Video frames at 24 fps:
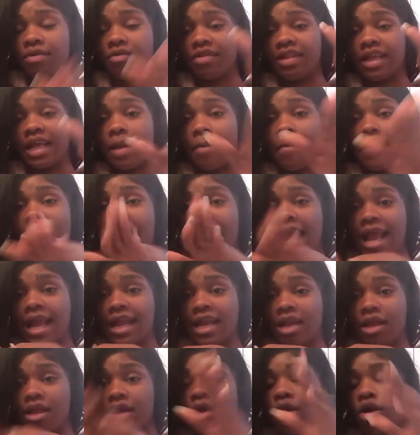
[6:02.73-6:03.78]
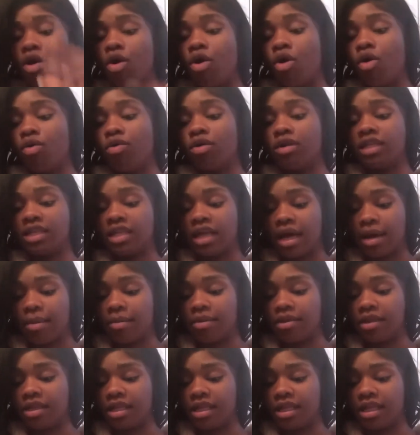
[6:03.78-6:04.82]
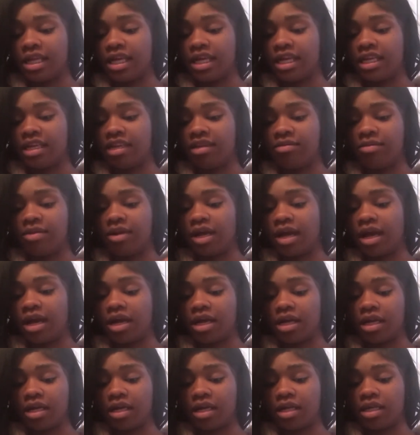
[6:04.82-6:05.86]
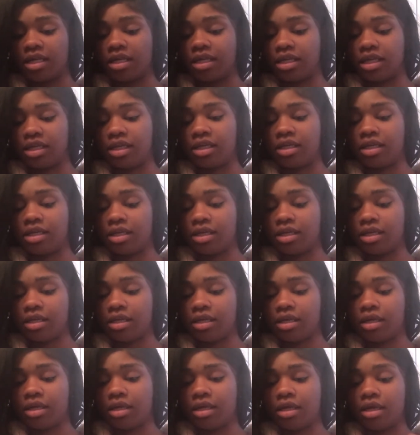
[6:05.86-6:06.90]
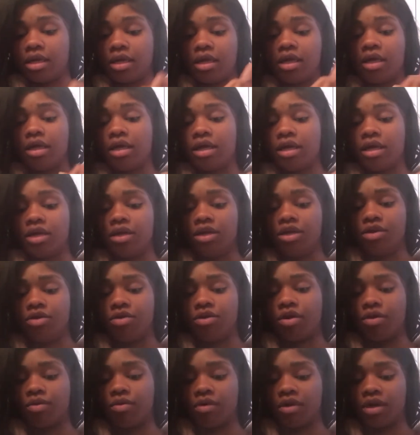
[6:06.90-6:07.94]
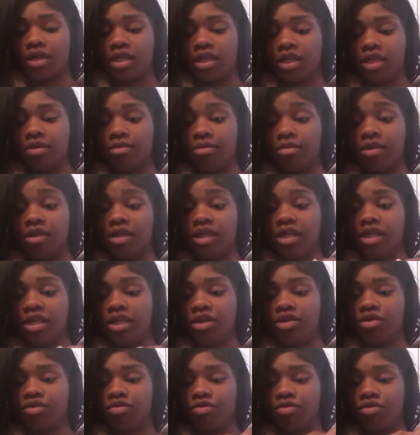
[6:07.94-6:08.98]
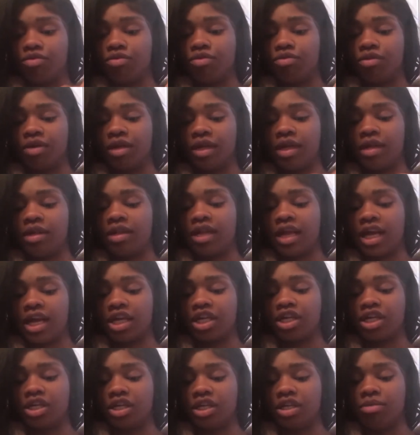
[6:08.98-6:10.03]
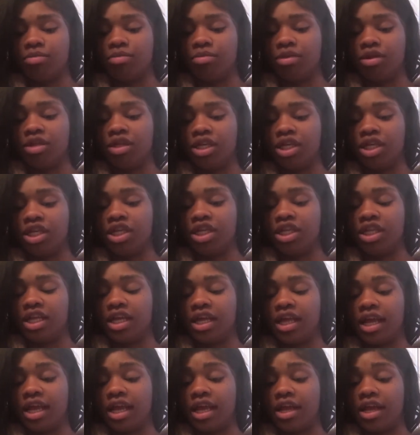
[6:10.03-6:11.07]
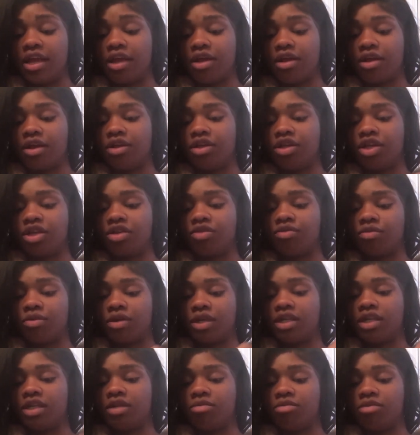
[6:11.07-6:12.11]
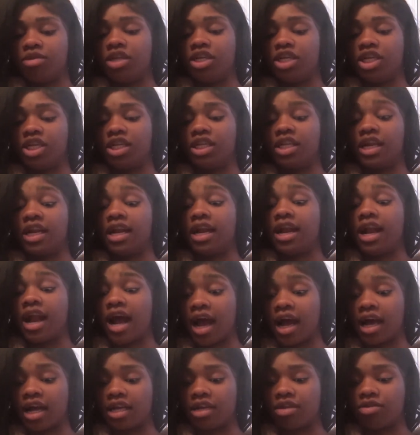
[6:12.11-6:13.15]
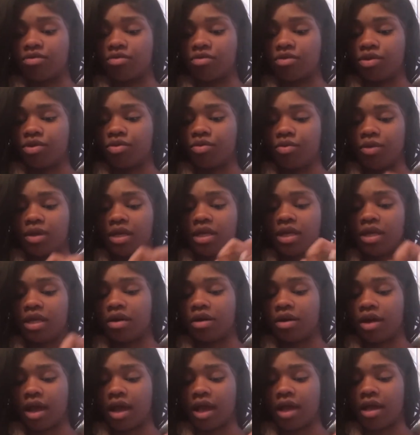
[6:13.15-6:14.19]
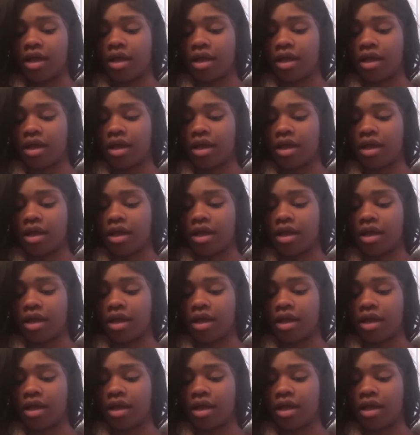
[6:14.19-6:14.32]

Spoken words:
it, like pat it on top of the lace, because you don't want it to bleed through and actually bleach the hair. You just want it to bleach the knots on the wig, okay?